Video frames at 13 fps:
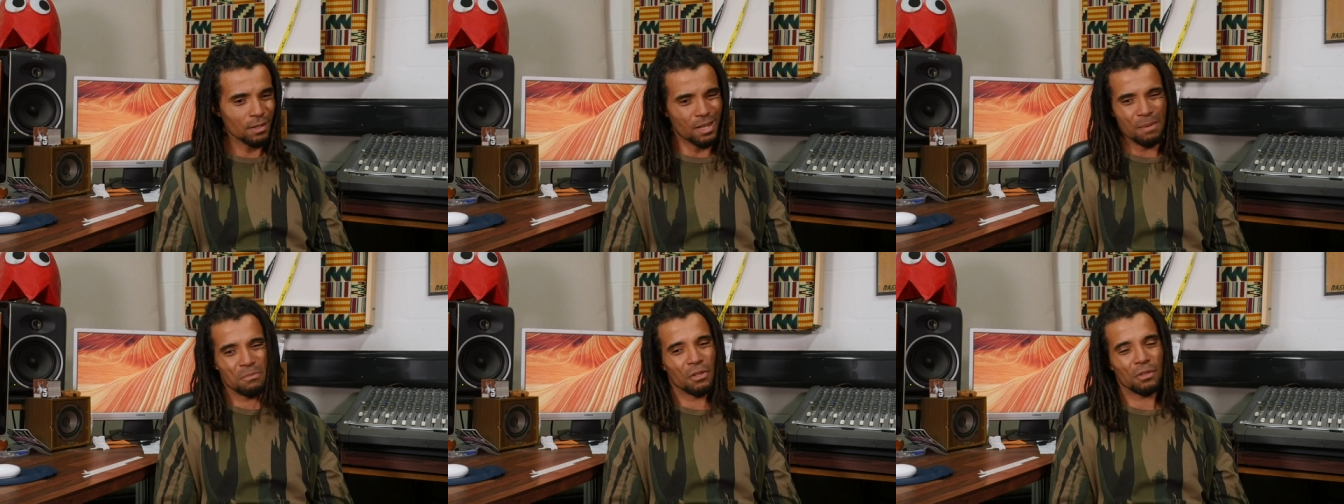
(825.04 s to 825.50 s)

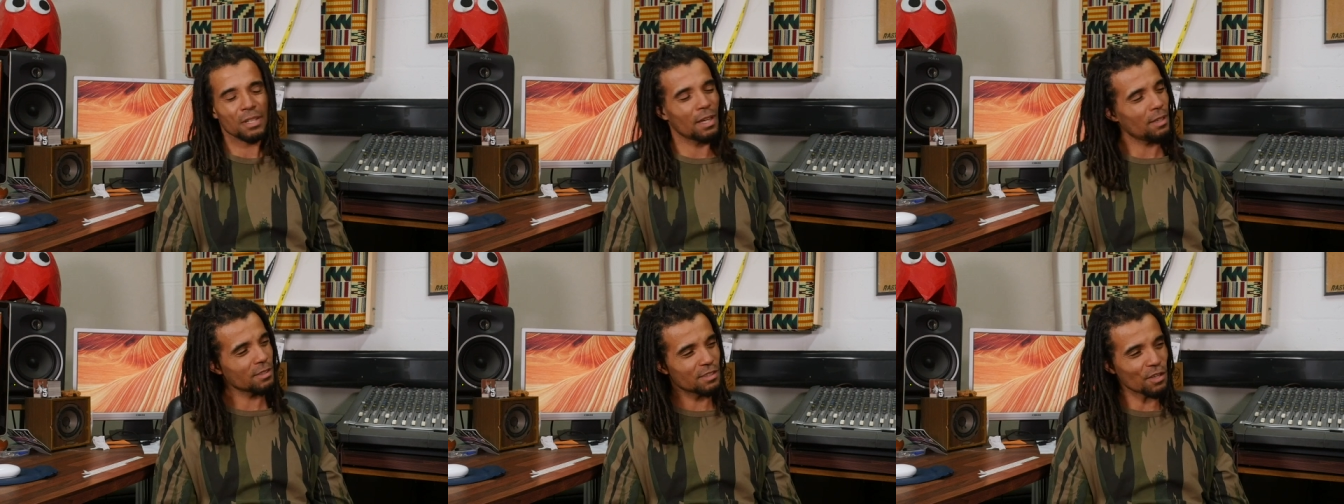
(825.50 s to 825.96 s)
I'm not
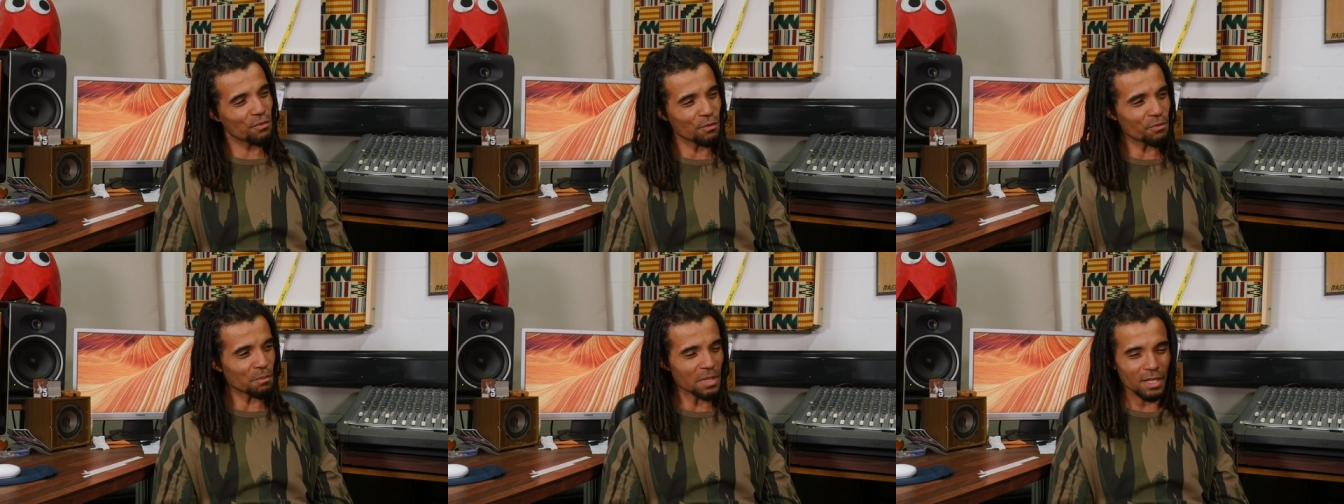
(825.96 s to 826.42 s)
that as
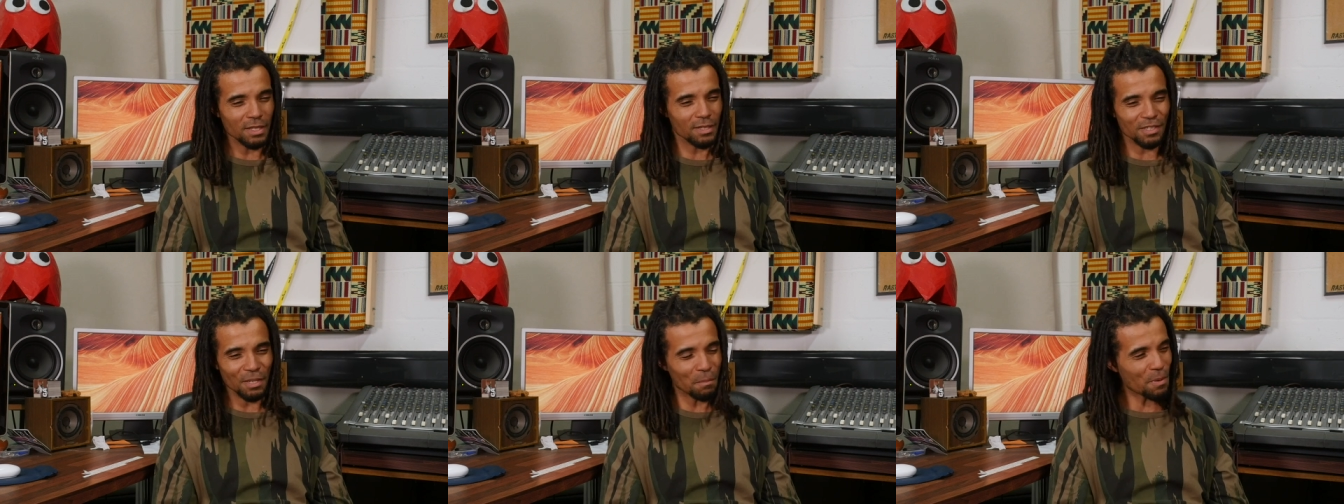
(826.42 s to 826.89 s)
different from Giggs
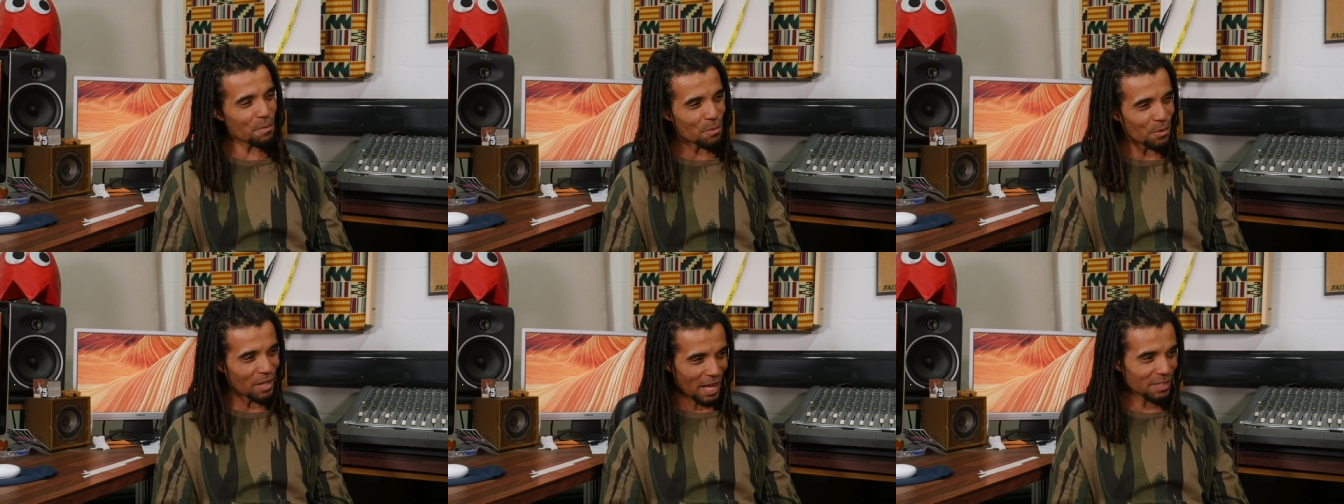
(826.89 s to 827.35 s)
as some
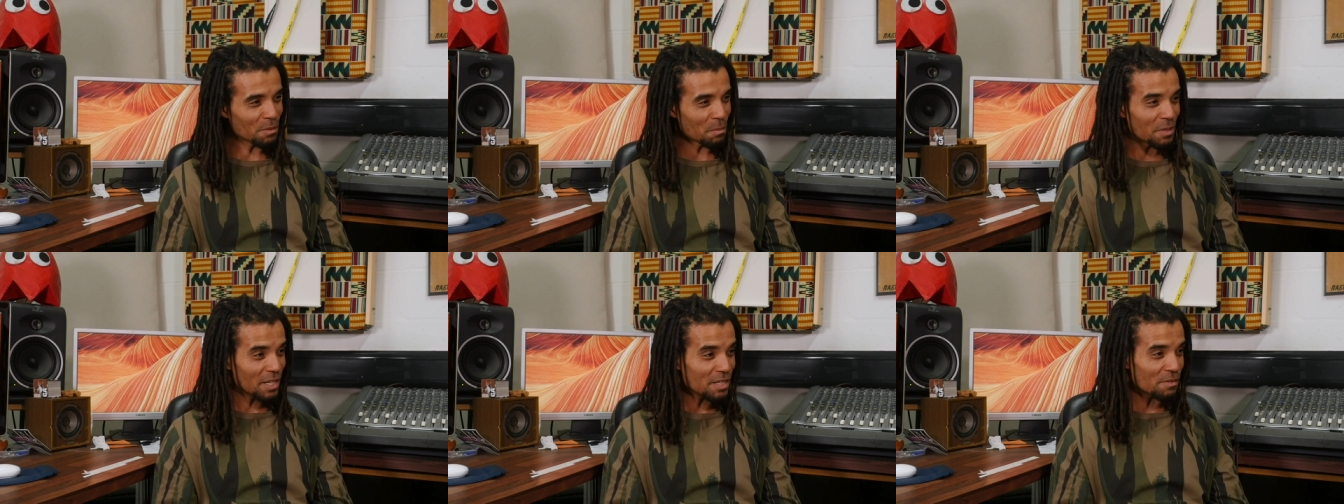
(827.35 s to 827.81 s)
people would like to
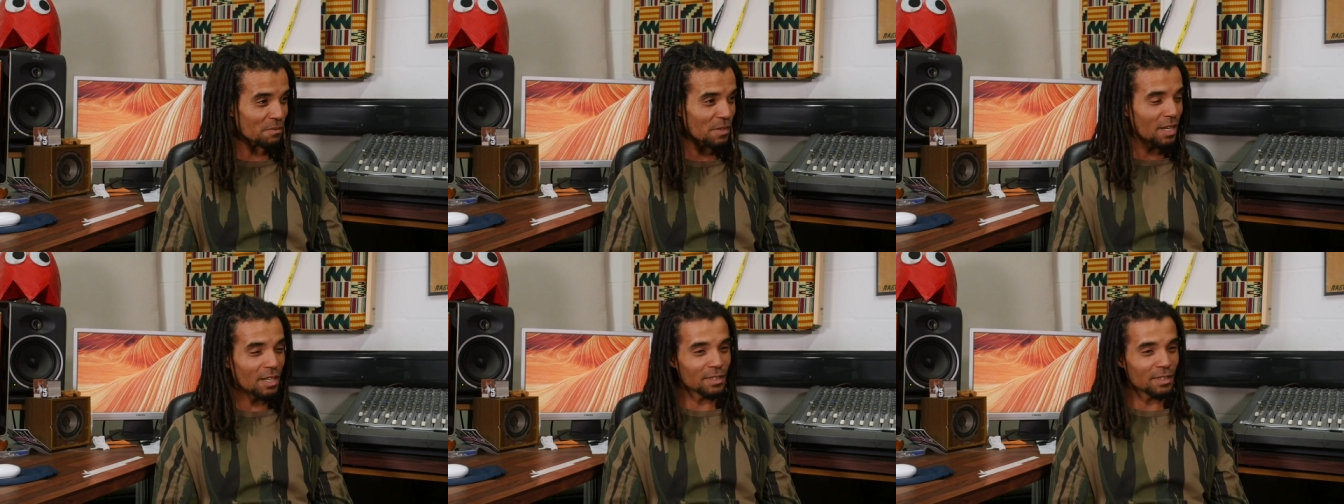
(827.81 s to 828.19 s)
believe.